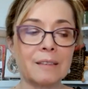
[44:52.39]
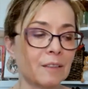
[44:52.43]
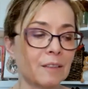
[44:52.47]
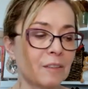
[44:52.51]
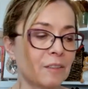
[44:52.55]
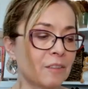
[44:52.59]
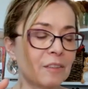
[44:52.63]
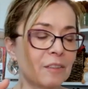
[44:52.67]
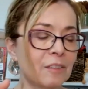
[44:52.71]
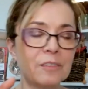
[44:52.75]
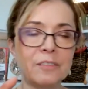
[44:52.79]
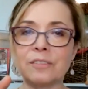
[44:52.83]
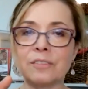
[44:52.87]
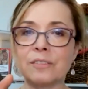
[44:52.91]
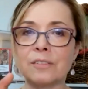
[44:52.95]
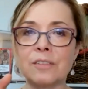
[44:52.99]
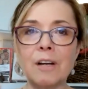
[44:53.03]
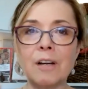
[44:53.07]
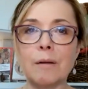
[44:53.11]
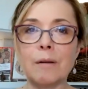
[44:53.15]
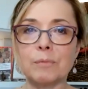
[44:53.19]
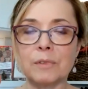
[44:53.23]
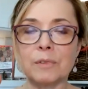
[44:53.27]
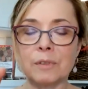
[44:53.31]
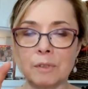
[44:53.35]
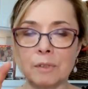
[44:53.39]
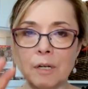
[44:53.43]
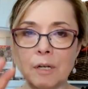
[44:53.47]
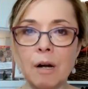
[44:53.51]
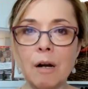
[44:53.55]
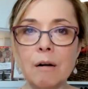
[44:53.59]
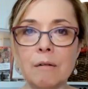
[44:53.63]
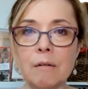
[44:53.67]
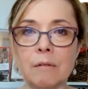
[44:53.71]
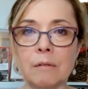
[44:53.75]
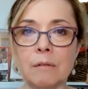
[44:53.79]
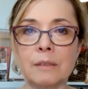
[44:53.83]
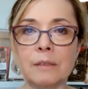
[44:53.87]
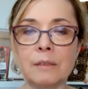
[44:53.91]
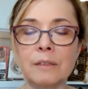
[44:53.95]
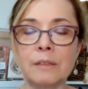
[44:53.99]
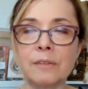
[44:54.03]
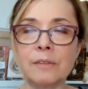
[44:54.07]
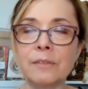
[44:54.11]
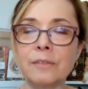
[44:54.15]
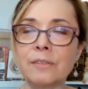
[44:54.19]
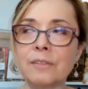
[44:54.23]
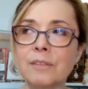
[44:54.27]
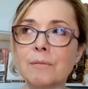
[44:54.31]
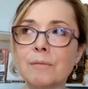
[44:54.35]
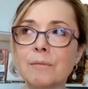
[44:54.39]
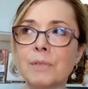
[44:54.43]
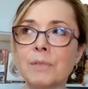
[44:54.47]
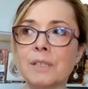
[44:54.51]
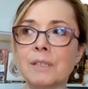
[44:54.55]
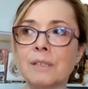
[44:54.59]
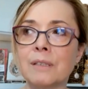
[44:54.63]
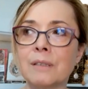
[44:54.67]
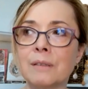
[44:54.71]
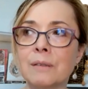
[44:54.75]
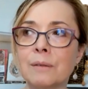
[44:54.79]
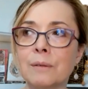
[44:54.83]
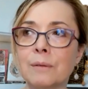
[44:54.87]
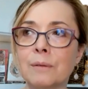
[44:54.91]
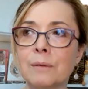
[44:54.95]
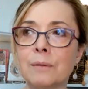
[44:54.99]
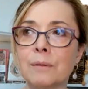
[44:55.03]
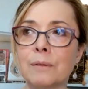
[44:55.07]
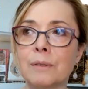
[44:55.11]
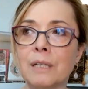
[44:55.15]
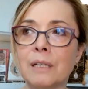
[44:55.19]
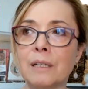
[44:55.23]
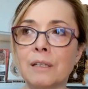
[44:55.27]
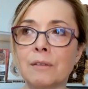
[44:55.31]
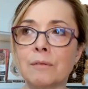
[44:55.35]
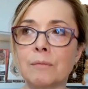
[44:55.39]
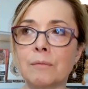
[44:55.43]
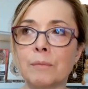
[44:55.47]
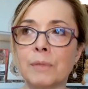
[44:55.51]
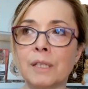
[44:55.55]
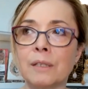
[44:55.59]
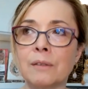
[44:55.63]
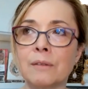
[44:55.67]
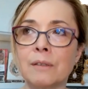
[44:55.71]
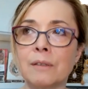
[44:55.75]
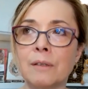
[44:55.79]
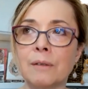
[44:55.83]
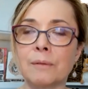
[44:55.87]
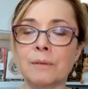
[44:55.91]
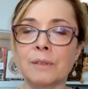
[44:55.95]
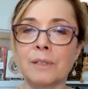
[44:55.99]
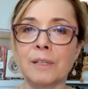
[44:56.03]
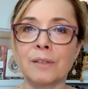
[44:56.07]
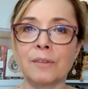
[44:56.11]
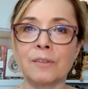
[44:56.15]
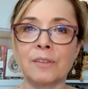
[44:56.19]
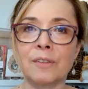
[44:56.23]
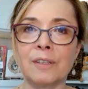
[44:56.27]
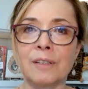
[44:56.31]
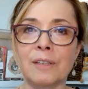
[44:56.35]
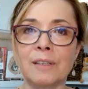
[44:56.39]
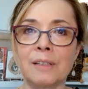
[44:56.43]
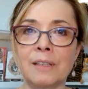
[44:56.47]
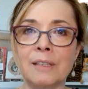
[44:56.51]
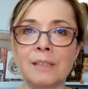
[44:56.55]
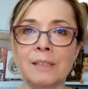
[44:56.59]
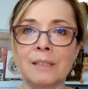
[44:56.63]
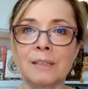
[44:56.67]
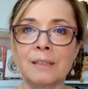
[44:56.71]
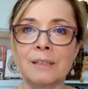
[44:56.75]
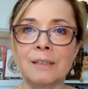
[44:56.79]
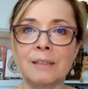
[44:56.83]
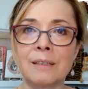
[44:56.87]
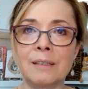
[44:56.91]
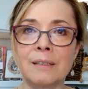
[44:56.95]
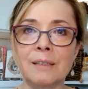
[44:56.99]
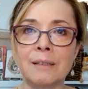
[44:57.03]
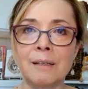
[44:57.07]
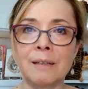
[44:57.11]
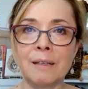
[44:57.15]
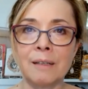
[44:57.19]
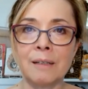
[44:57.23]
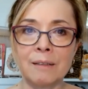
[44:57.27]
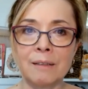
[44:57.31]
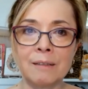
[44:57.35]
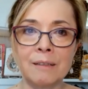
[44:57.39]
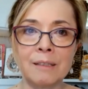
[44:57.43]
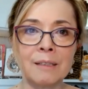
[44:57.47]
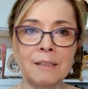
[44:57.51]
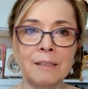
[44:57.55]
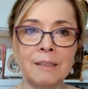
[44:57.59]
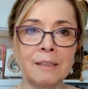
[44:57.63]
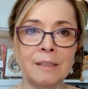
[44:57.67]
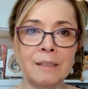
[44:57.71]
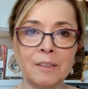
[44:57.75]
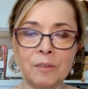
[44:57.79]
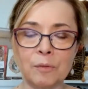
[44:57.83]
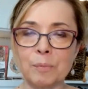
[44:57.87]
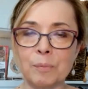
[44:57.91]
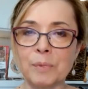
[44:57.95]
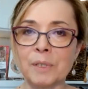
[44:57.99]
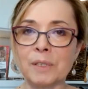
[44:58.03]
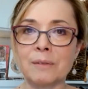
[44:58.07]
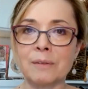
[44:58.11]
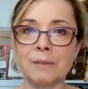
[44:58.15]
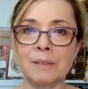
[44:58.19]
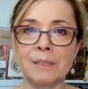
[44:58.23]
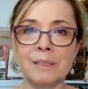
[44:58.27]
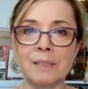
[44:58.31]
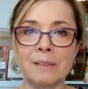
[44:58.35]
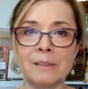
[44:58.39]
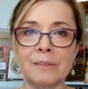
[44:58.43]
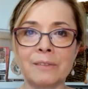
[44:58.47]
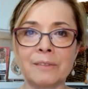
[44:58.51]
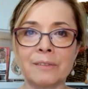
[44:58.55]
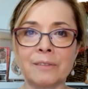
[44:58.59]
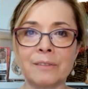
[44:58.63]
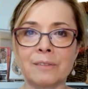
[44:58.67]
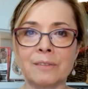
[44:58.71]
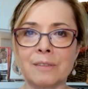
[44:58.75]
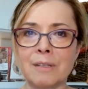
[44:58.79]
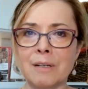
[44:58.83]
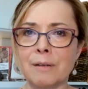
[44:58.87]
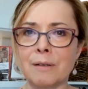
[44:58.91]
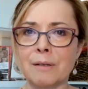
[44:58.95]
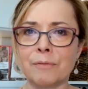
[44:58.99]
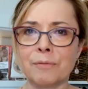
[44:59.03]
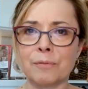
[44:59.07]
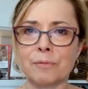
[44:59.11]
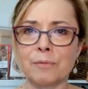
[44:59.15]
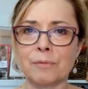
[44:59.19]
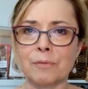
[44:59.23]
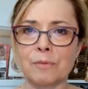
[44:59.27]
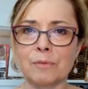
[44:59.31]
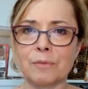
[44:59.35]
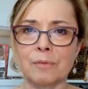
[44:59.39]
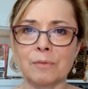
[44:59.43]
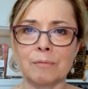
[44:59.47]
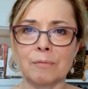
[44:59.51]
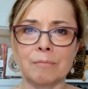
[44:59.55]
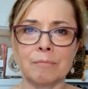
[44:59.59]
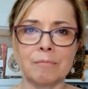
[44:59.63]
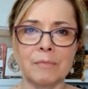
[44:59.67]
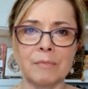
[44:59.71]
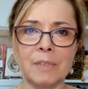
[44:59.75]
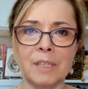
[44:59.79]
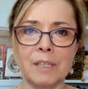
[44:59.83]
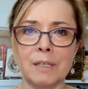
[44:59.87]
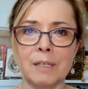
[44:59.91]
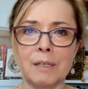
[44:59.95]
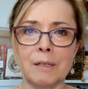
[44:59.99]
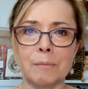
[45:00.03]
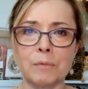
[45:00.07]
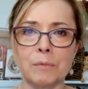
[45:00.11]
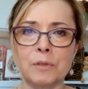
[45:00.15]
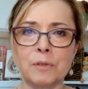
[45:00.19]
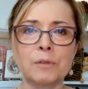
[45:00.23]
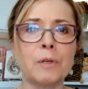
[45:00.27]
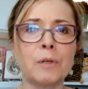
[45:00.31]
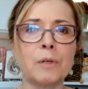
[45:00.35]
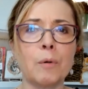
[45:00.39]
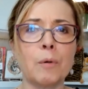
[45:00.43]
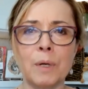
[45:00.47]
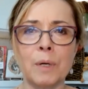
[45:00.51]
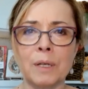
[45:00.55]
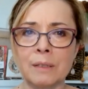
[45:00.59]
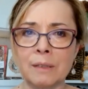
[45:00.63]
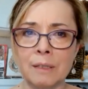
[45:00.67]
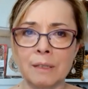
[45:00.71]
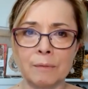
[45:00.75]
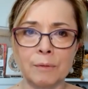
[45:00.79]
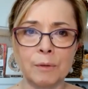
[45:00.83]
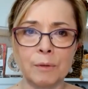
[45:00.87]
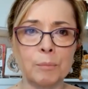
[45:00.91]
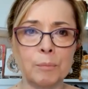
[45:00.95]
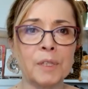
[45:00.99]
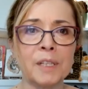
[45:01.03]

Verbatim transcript: she stopped cold and this is somebody who had been known as a a hardy, experienced, tough um, 201 level